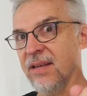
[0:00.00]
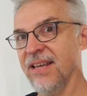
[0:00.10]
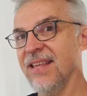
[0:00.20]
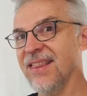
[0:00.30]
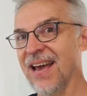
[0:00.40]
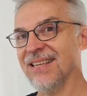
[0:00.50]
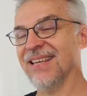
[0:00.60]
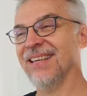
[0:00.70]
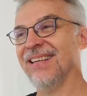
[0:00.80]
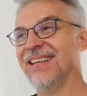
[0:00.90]
in
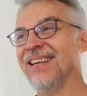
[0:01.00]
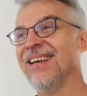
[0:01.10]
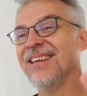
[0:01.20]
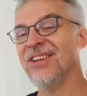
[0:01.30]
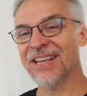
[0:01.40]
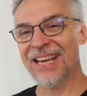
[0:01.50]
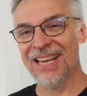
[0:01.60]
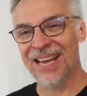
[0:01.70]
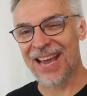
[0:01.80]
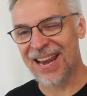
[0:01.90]
that you're
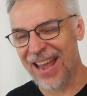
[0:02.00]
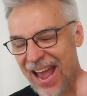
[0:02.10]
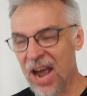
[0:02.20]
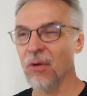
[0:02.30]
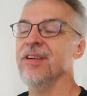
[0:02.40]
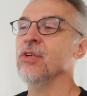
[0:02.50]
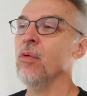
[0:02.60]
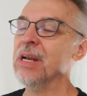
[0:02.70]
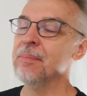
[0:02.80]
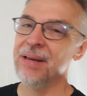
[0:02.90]
getting an hour and
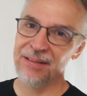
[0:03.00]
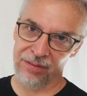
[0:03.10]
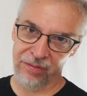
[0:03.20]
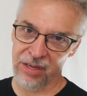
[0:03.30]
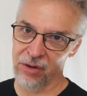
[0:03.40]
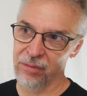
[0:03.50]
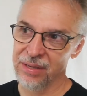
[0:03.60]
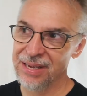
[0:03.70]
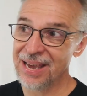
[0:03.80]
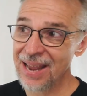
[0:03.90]
20 minutes of video,
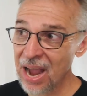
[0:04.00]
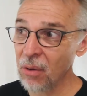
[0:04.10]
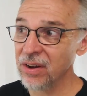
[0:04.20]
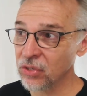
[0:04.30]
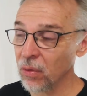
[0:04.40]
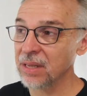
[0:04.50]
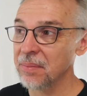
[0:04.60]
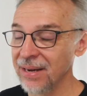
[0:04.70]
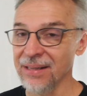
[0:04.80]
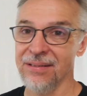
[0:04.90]
an hour and 20
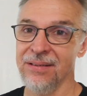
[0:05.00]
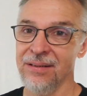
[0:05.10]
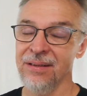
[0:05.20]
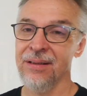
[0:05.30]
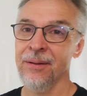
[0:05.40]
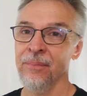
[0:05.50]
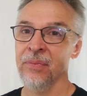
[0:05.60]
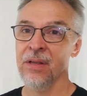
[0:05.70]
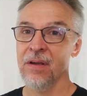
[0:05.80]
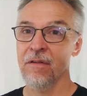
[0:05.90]
minutes
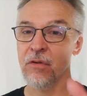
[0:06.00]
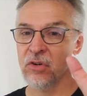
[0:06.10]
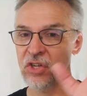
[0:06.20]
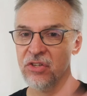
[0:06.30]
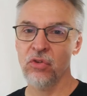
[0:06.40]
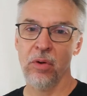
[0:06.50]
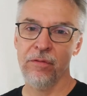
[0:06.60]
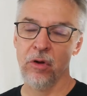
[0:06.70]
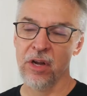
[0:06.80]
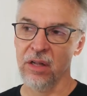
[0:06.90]
for just
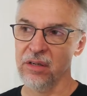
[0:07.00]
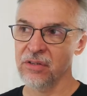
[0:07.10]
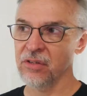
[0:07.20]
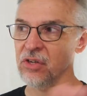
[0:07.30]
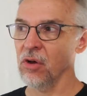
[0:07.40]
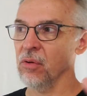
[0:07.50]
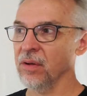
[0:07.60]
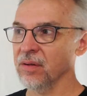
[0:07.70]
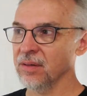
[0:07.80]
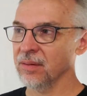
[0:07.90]
$24.
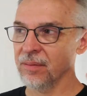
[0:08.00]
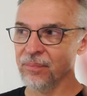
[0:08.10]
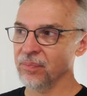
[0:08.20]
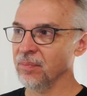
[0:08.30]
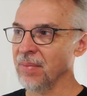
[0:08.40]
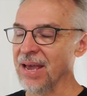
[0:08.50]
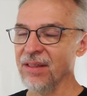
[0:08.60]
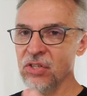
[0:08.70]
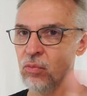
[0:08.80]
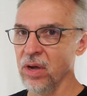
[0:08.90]
So man,
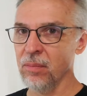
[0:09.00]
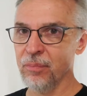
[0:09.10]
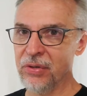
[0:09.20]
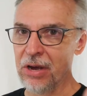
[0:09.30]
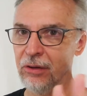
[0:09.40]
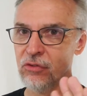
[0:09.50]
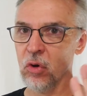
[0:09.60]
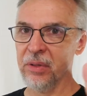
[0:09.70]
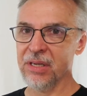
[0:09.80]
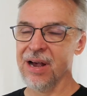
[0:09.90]
this is what downloads
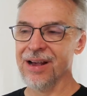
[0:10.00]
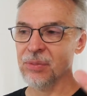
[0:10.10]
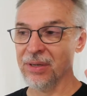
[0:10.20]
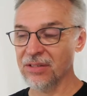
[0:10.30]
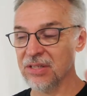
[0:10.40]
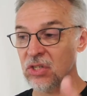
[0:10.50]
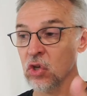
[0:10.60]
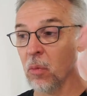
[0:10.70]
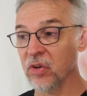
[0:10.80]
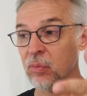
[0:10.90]
normally cost, but it's
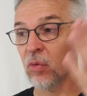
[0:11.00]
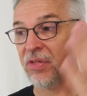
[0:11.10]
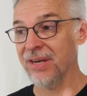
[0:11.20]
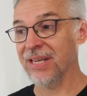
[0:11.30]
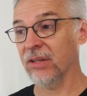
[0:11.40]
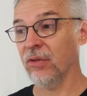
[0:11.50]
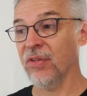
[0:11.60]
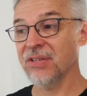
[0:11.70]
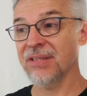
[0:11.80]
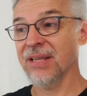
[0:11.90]
so much more than a download.
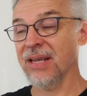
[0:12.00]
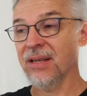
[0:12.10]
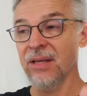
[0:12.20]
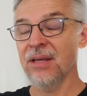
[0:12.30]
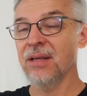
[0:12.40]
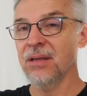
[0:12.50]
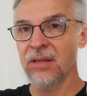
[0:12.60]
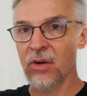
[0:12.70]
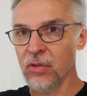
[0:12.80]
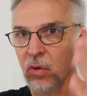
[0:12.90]
This is like,
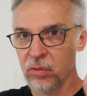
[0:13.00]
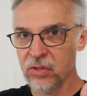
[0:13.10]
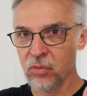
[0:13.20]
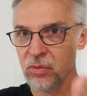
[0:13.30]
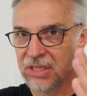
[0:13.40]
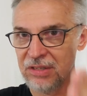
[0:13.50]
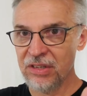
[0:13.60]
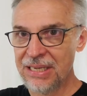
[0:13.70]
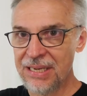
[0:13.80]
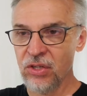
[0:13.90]
you know, the old school
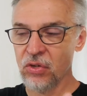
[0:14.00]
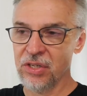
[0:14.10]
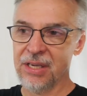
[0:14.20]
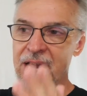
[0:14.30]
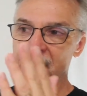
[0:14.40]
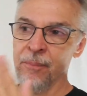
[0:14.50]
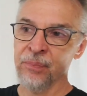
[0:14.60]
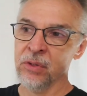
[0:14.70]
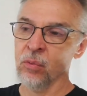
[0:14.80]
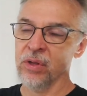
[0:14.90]
DVDs you used to get
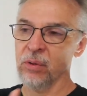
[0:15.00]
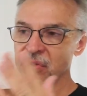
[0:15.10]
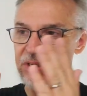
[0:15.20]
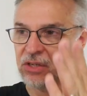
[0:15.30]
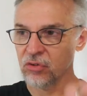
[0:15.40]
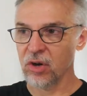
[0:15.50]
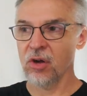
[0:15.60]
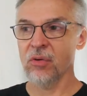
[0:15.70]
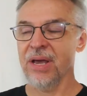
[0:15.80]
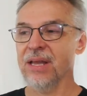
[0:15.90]
where there was an
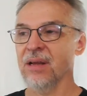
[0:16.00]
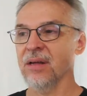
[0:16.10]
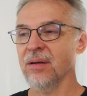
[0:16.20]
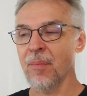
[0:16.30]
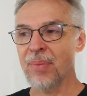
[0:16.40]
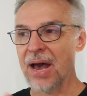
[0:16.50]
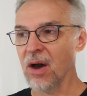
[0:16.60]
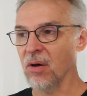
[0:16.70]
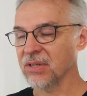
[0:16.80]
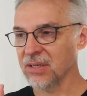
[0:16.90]
intro and a
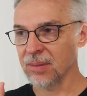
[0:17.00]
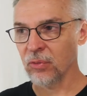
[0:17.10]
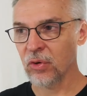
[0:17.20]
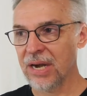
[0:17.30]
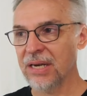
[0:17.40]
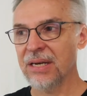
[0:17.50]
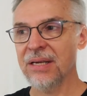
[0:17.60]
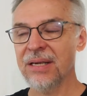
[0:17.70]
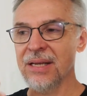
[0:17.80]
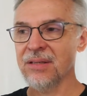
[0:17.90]
about and some
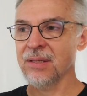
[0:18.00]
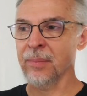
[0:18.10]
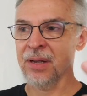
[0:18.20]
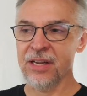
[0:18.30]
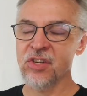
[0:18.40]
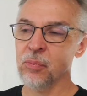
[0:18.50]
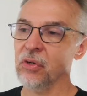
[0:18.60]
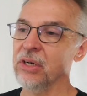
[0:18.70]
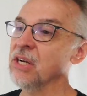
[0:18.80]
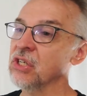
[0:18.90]
crediting and some like
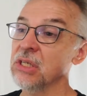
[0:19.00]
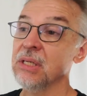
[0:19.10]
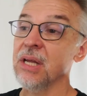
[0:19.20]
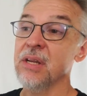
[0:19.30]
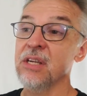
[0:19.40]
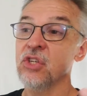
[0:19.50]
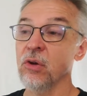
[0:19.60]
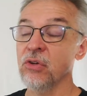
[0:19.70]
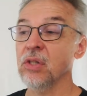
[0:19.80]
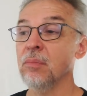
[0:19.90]
inspiration, and then he
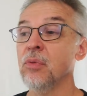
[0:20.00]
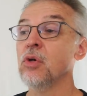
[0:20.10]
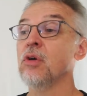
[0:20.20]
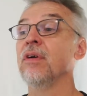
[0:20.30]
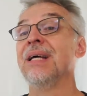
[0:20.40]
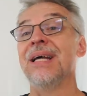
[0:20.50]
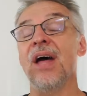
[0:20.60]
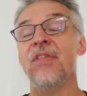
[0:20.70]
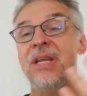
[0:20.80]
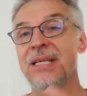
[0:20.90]
shows you the move,
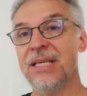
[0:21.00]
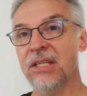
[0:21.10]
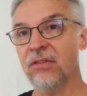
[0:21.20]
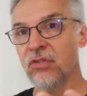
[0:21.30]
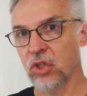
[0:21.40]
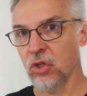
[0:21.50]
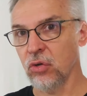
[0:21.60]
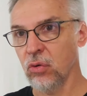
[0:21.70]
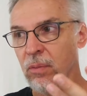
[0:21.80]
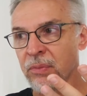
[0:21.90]
and then he gives
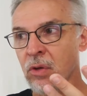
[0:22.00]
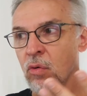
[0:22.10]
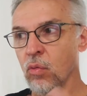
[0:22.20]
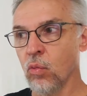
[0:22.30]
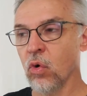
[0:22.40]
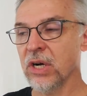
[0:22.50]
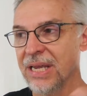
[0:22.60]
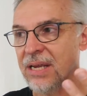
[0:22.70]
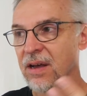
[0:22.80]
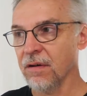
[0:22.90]
you
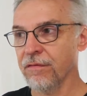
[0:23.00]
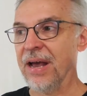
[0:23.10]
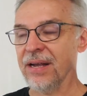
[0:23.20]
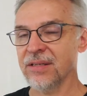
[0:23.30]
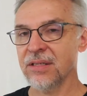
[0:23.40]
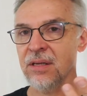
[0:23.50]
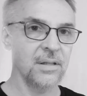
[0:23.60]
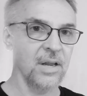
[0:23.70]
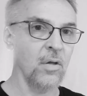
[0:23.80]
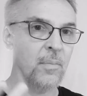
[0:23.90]
working effects
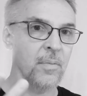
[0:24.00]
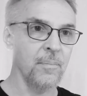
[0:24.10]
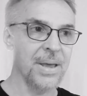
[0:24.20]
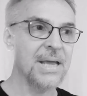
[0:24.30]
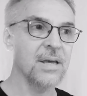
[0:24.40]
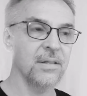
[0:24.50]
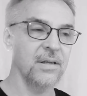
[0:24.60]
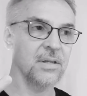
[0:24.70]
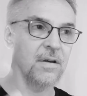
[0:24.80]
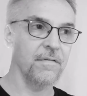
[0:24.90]
that'll make
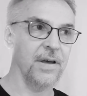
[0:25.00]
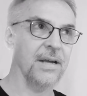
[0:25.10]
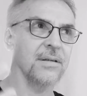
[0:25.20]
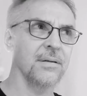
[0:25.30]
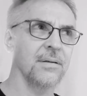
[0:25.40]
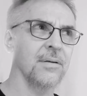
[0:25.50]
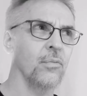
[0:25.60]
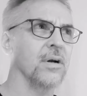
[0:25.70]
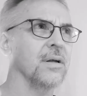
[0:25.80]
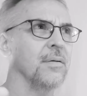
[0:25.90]
this effect
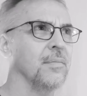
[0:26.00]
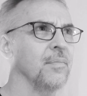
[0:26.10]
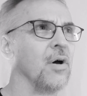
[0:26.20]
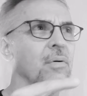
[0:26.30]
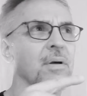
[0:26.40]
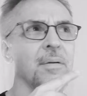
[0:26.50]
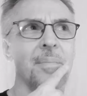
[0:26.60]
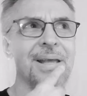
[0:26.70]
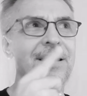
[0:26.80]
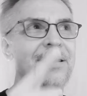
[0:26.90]
work. No,
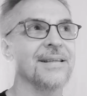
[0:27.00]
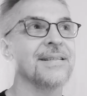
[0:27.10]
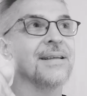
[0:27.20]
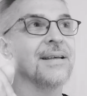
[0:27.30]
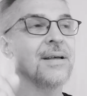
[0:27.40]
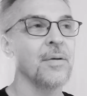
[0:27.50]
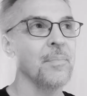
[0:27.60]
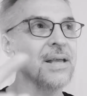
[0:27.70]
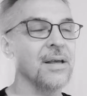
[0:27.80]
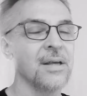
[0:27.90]
make this, make.